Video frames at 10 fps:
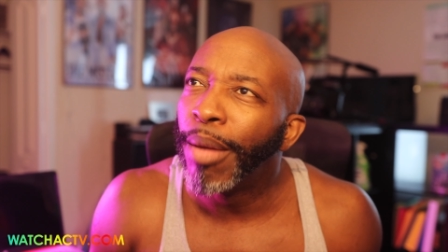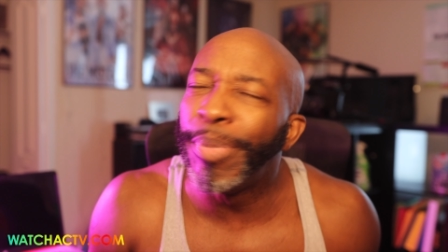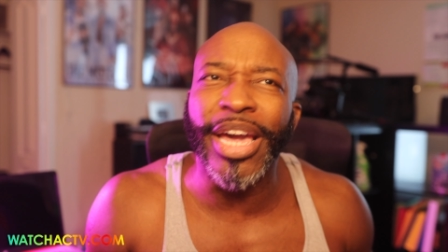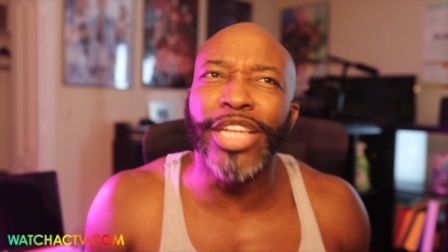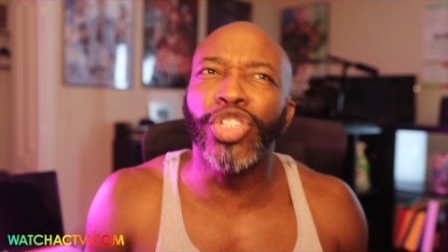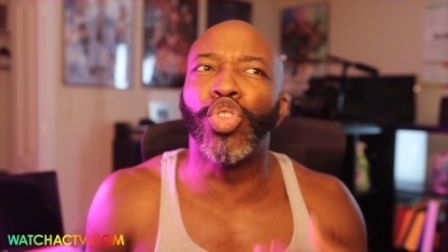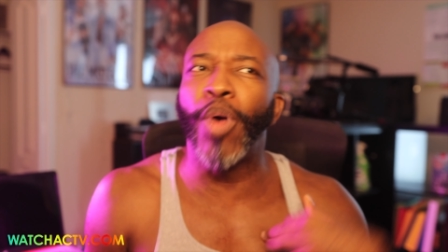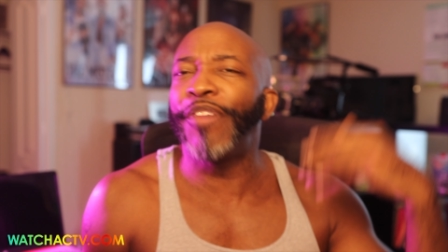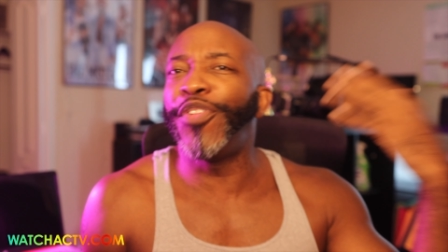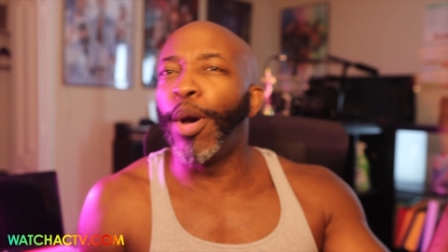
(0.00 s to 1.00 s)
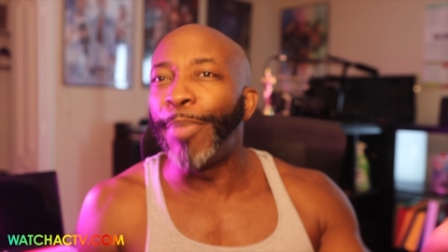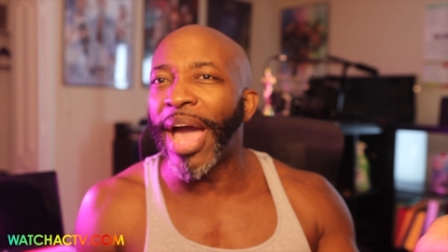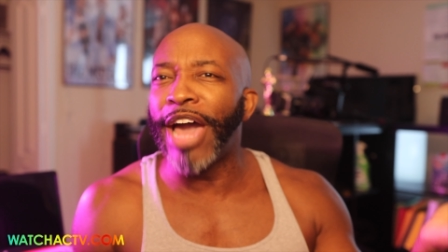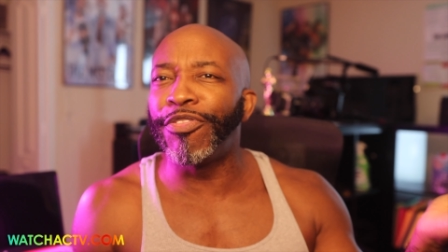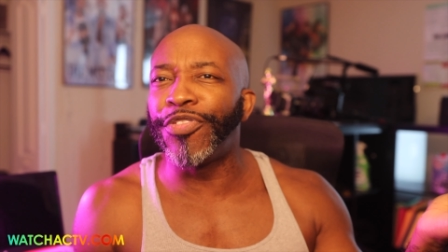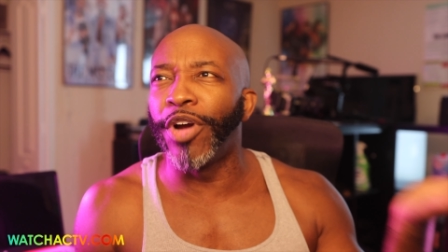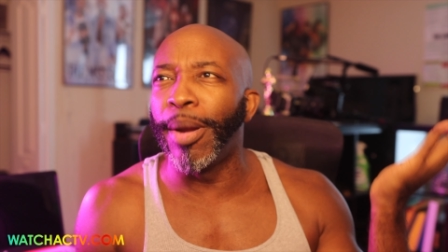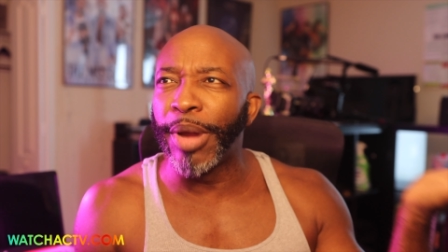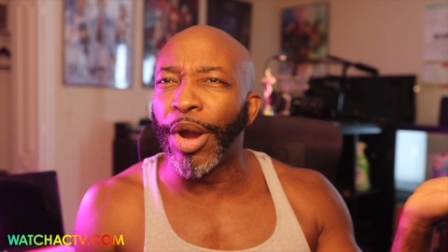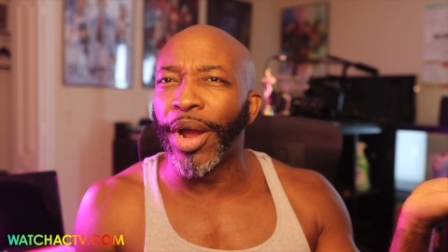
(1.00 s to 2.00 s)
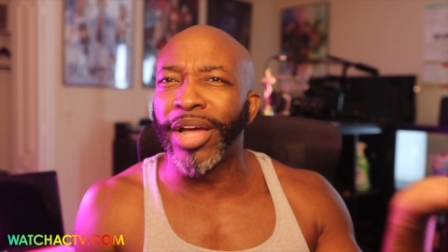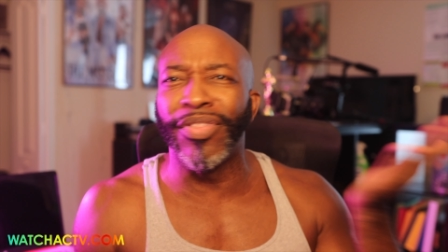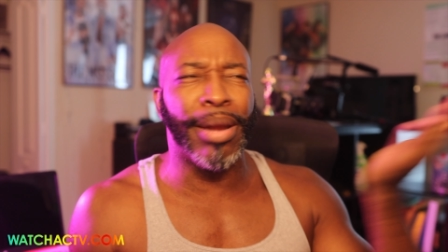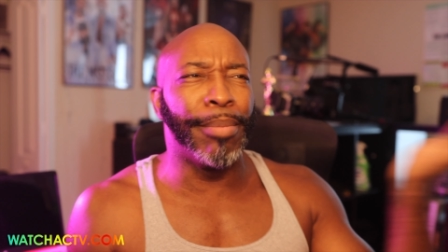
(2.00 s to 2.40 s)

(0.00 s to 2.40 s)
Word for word: Because do I feel bad for America that